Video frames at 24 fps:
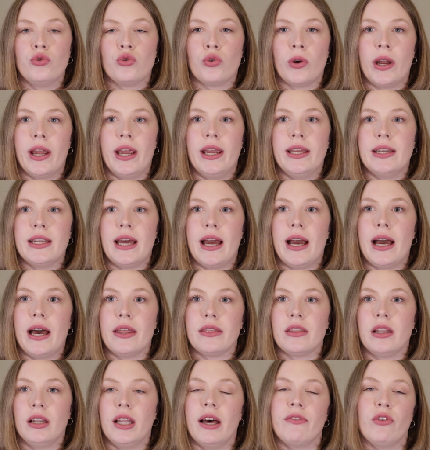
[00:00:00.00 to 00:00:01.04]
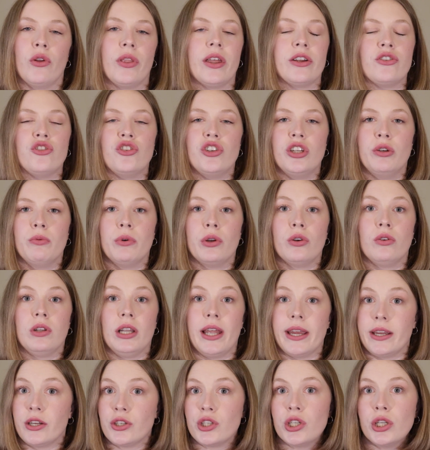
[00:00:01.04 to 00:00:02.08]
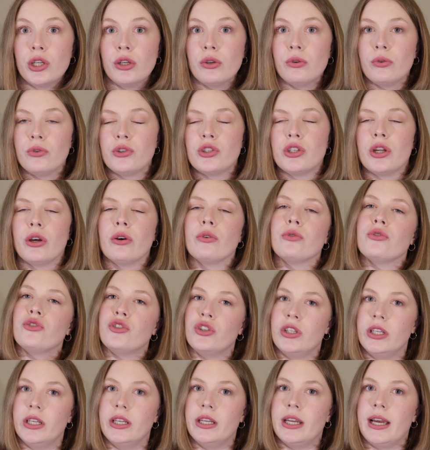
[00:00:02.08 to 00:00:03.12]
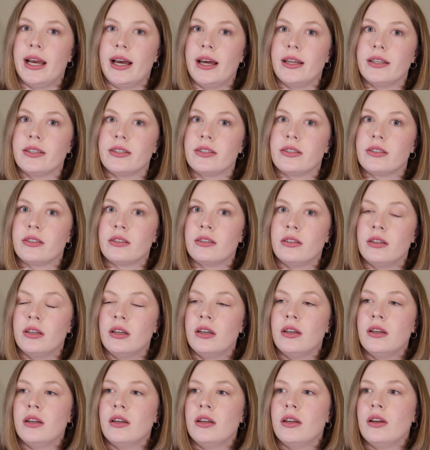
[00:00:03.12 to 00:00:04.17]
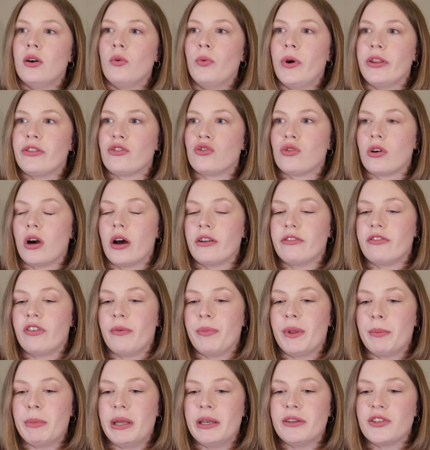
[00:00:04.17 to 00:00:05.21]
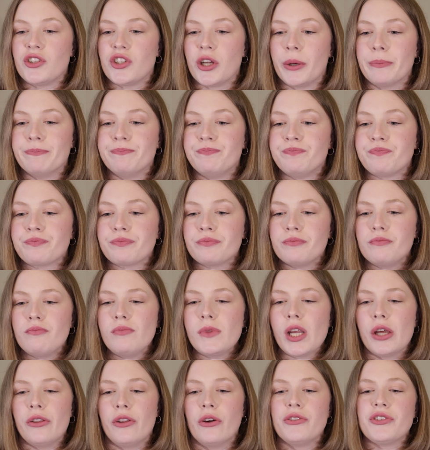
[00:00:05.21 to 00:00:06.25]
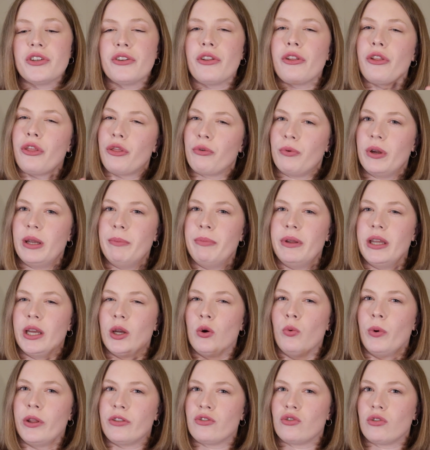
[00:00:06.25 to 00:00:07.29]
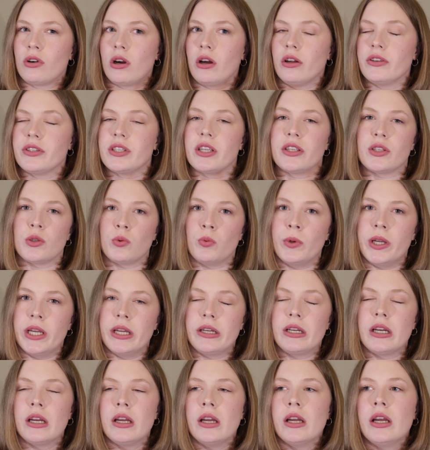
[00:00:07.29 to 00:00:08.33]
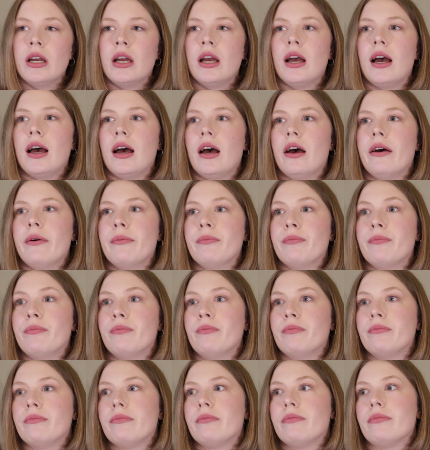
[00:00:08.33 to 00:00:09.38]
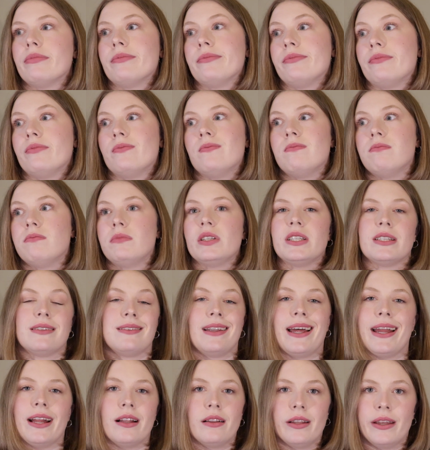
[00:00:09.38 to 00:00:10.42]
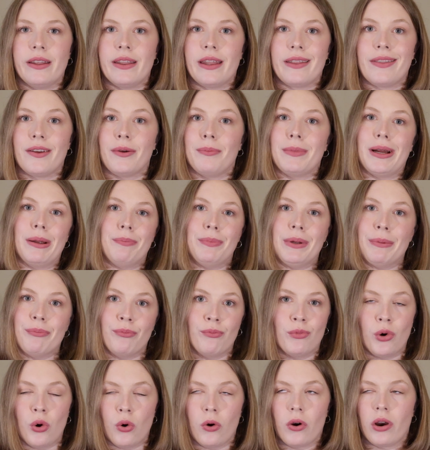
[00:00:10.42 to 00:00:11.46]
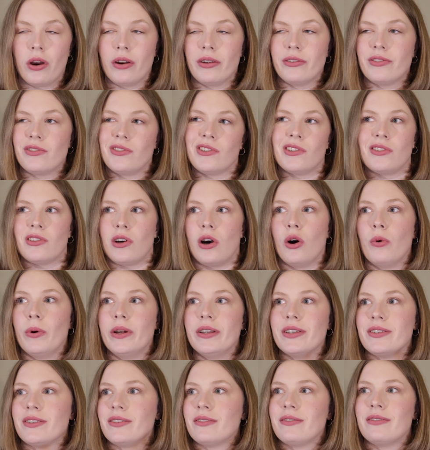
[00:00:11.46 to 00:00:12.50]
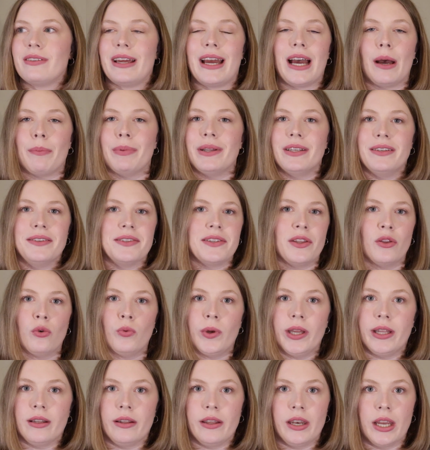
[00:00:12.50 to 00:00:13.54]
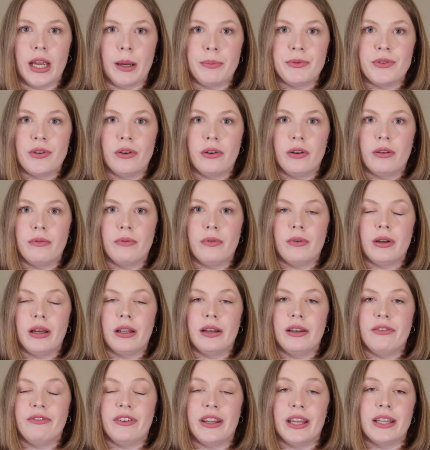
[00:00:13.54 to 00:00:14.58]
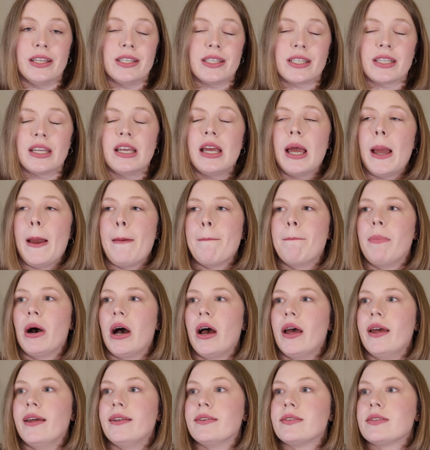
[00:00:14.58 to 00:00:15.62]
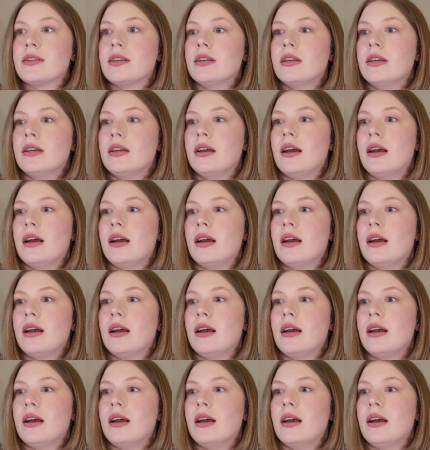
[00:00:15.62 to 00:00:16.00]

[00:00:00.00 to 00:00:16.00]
train at the level that she would like to, so she has withdrawn from the meet. So those are the three big withdrawals this week. It's likely that there might be more. It's always happens in the week leading up to an event, but